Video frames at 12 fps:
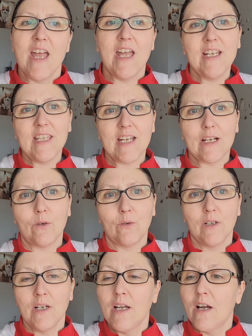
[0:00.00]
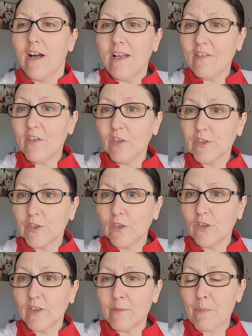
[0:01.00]
Anyhow, I
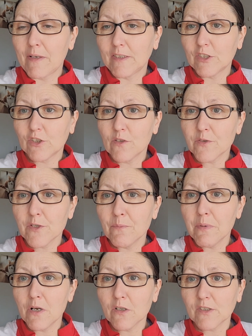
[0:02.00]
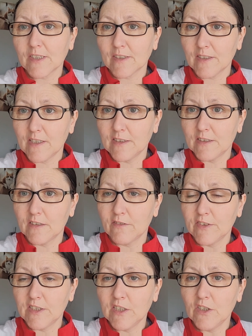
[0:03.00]
also, in my description box at the end of the
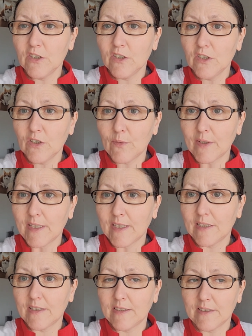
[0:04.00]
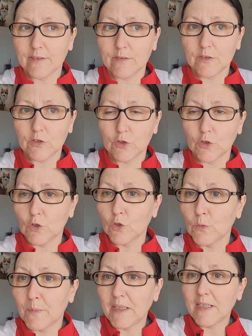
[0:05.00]
video when I
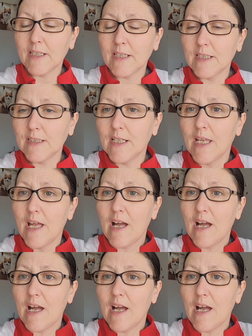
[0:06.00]
do my editing,